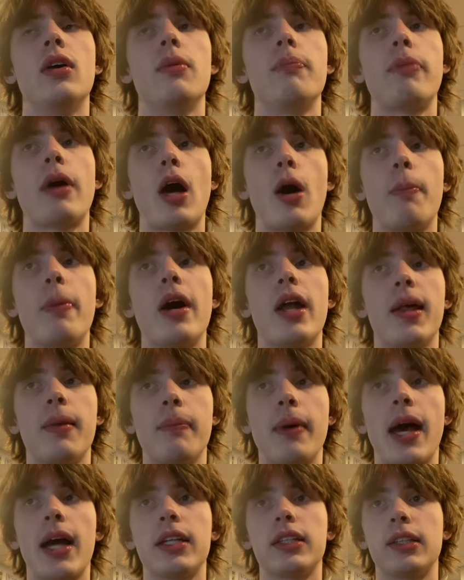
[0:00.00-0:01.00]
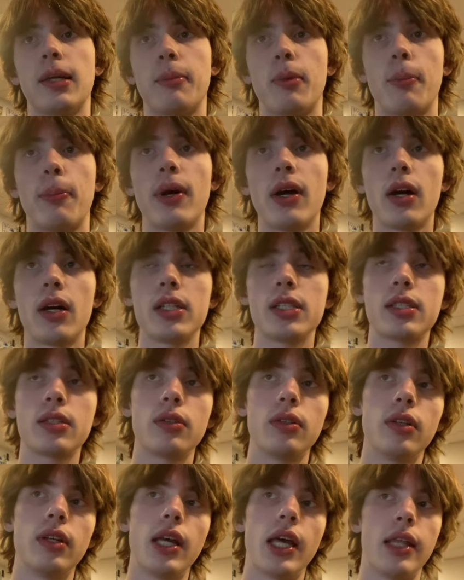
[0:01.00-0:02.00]
Palpatted back double Boss,
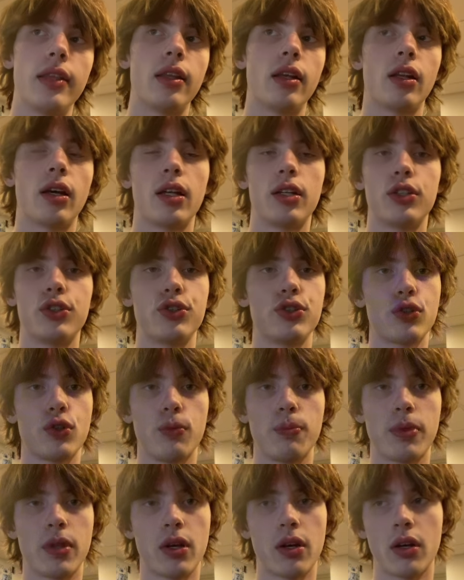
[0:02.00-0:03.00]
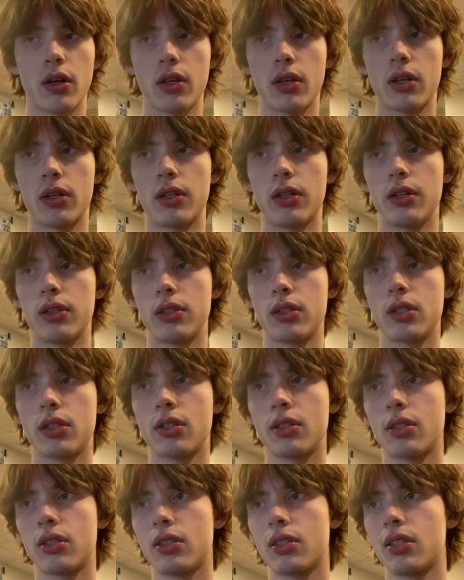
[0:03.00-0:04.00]
and then I just scooped there
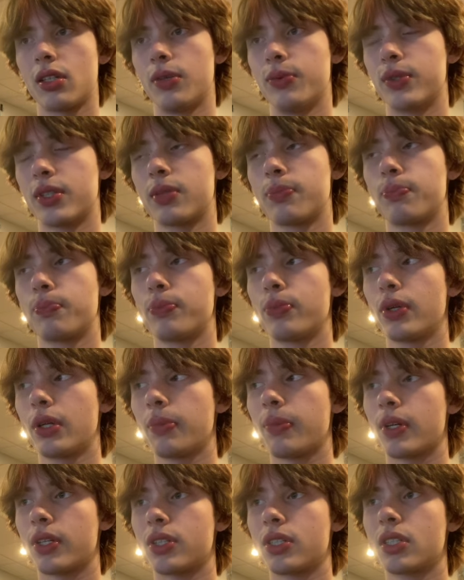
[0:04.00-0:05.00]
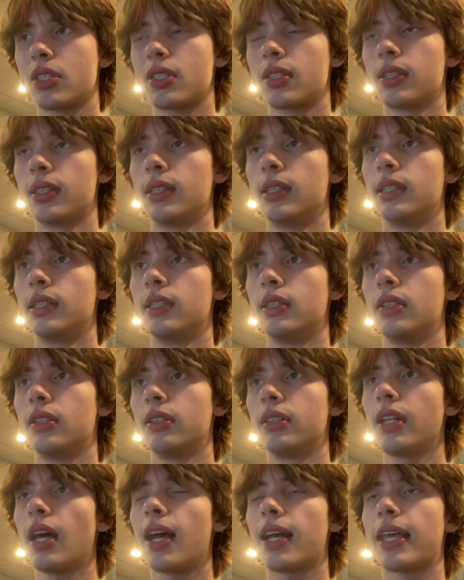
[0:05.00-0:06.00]
because he was pretty much
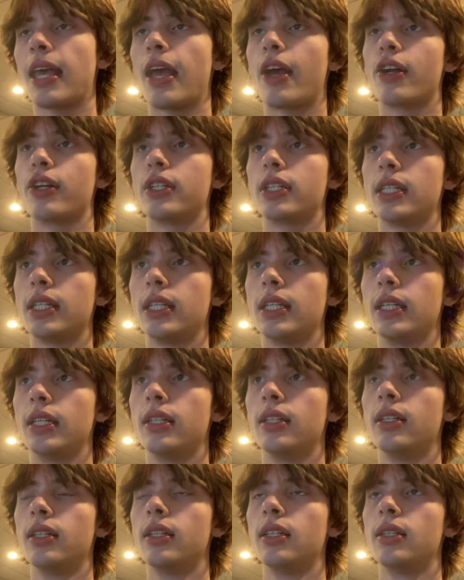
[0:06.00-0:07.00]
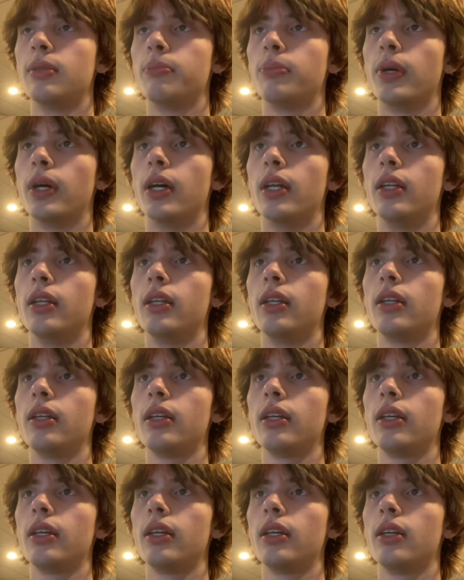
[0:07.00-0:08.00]
not guaranteed, but
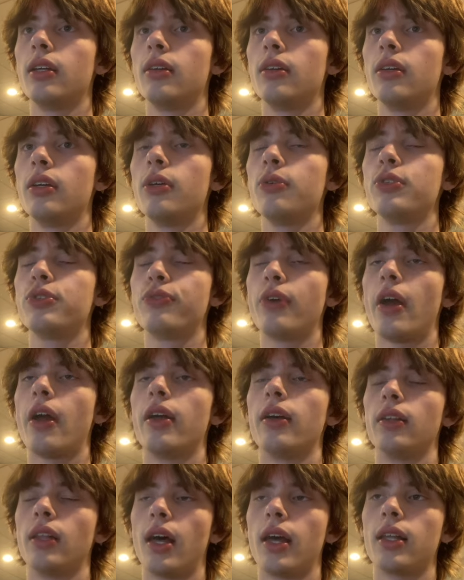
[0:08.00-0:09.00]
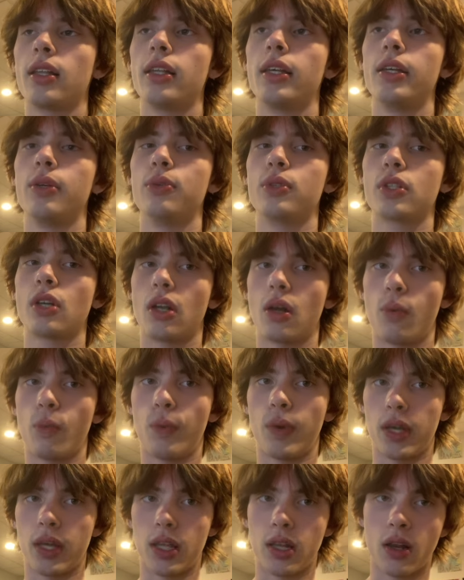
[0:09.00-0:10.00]
it was very likely he was going to
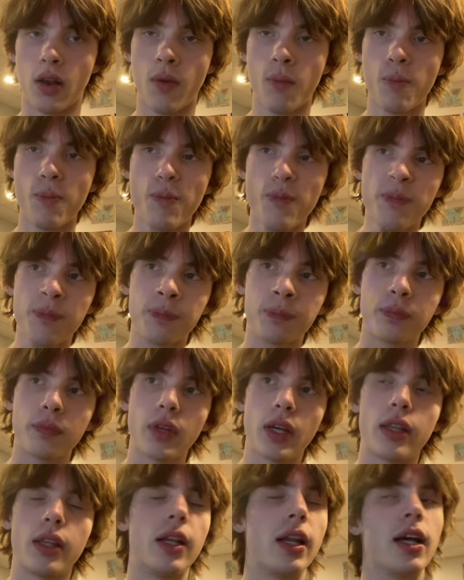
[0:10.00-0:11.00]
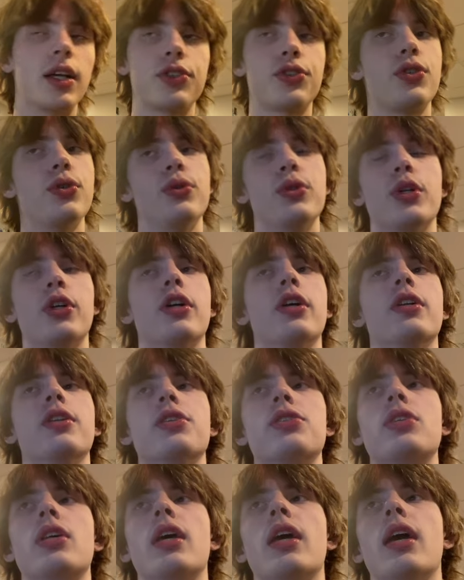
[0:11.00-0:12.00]
win in the next 2
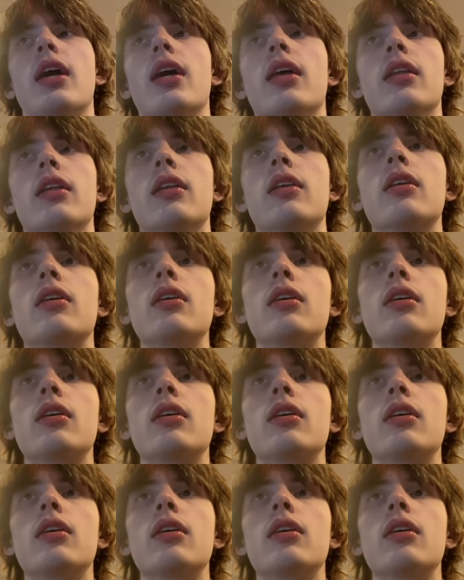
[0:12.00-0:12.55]
turns, and